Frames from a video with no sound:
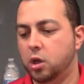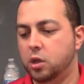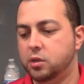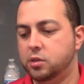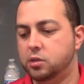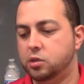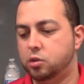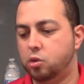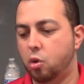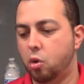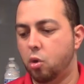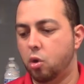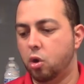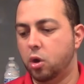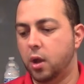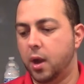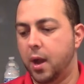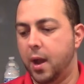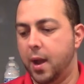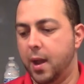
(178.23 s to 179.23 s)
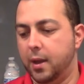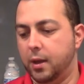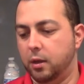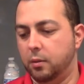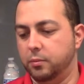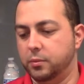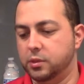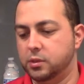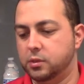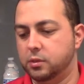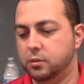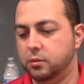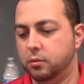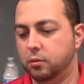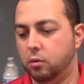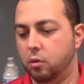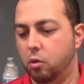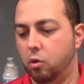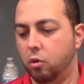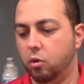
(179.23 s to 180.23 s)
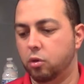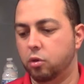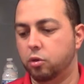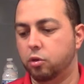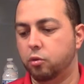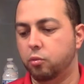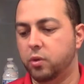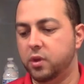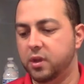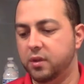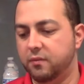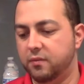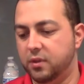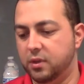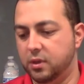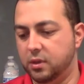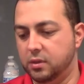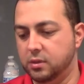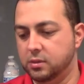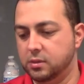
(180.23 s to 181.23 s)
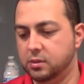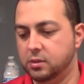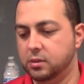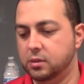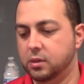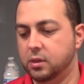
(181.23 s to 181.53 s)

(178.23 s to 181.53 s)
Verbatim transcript: stored items. Order three of these,